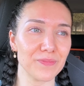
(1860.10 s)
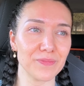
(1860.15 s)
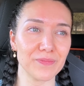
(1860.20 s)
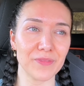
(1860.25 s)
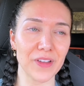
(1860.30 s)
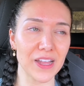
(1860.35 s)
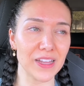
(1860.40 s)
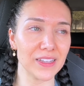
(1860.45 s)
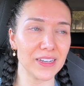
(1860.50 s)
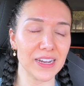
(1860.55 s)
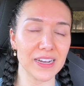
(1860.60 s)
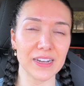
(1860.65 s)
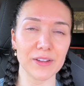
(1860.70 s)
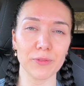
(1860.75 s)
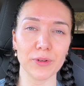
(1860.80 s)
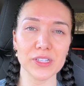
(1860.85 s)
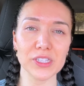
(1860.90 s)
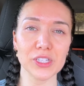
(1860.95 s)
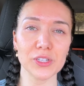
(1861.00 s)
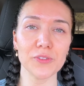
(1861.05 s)
validated.
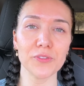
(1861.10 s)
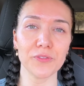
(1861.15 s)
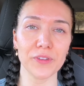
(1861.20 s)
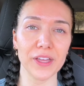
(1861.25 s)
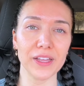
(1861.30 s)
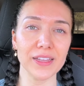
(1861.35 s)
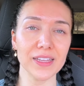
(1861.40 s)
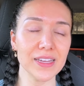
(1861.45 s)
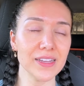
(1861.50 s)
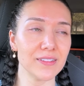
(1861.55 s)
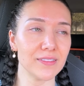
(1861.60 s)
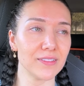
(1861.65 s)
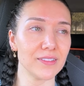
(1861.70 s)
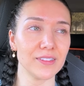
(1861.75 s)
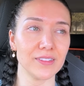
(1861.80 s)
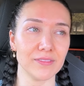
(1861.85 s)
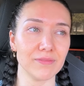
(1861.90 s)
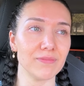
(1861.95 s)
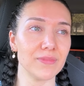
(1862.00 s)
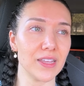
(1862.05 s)
Once you feel it,
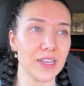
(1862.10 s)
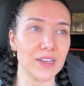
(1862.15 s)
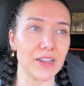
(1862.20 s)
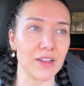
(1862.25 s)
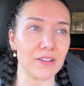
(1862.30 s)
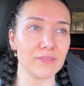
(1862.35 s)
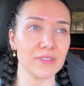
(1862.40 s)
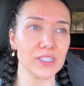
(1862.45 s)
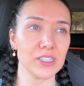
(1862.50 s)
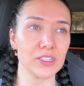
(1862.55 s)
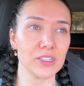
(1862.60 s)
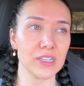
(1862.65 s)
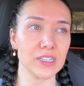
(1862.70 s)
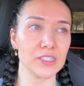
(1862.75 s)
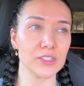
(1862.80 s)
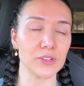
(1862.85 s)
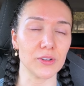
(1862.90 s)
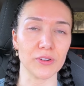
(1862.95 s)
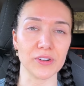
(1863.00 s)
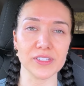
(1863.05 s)
then no,
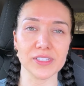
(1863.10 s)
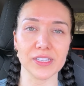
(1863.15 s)
it's yours,